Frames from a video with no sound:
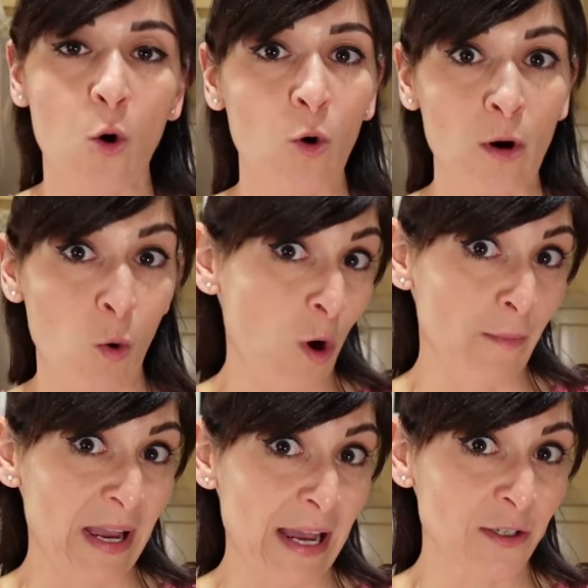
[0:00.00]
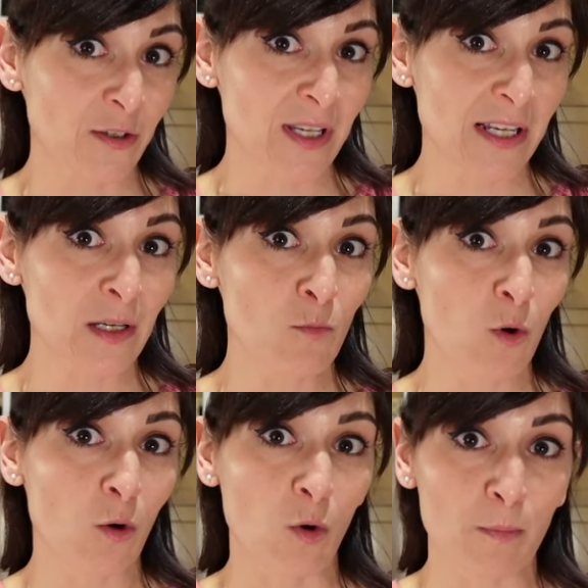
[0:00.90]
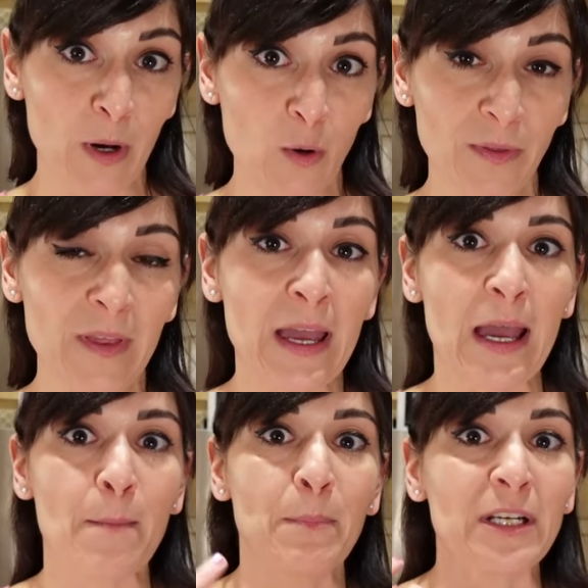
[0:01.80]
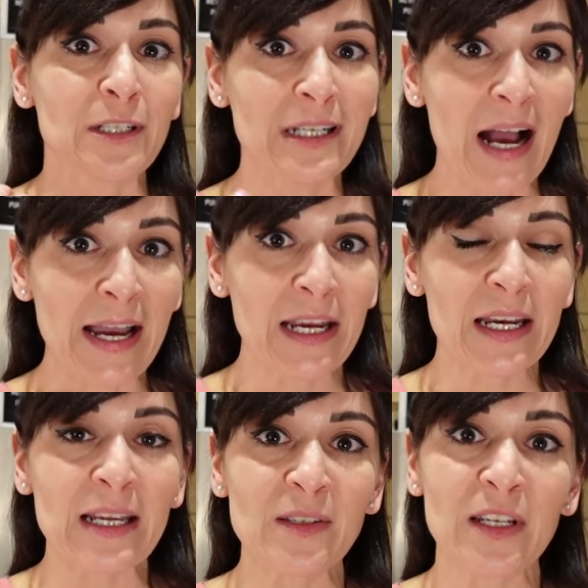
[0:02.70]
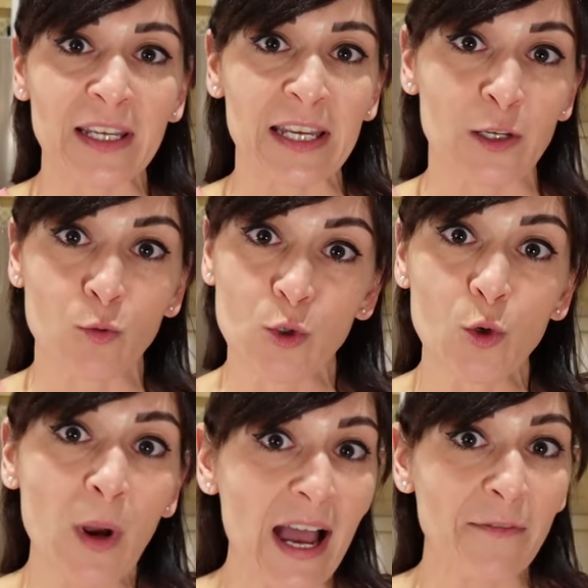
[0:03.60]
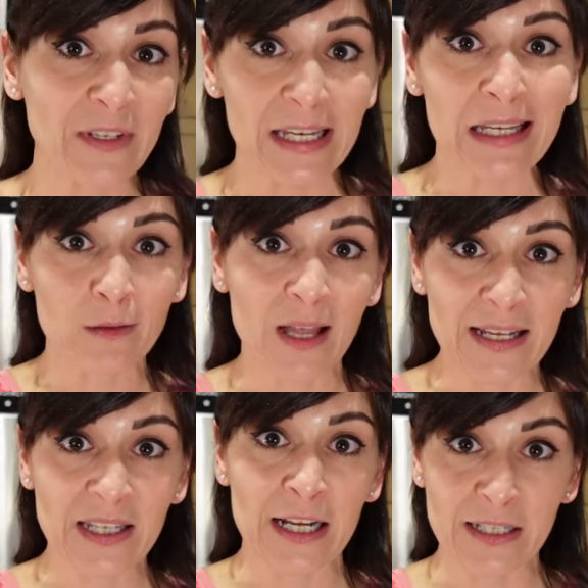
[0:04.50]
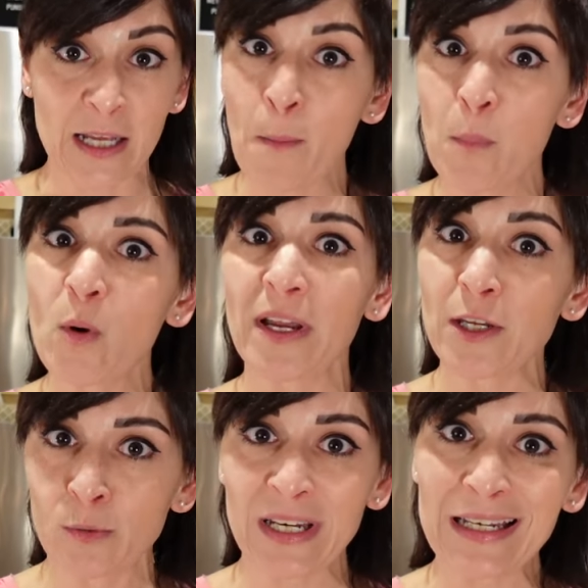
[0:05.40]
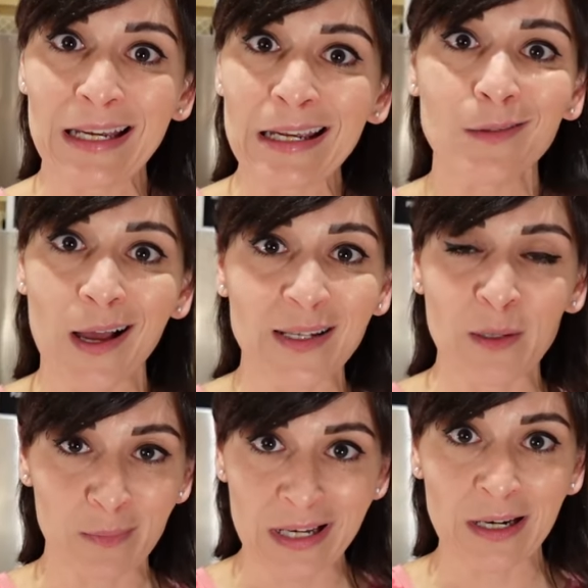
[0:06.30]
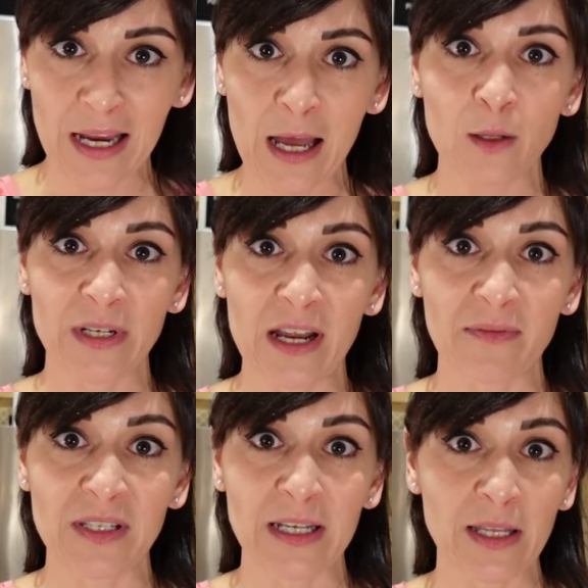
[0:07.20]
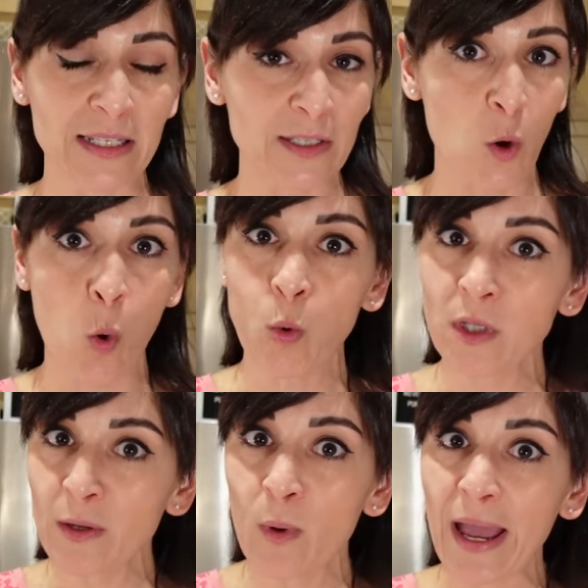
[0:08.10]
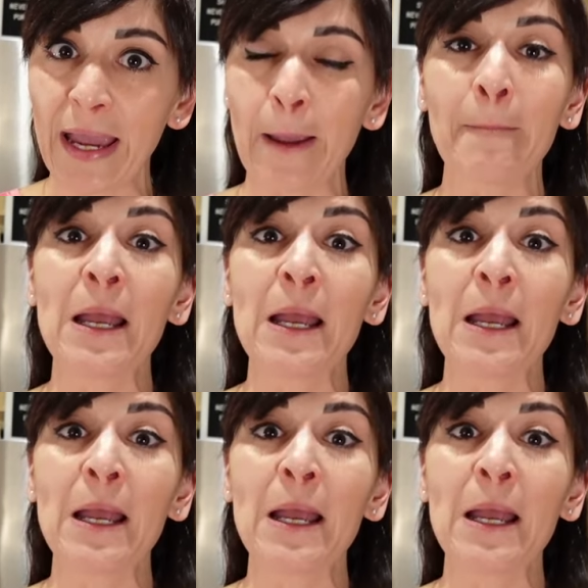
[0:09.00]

or, or by exercising more or both. But diet is the key. You do have to eat less. At some point, you need to eat less and be in a calorie deficit. That's the only way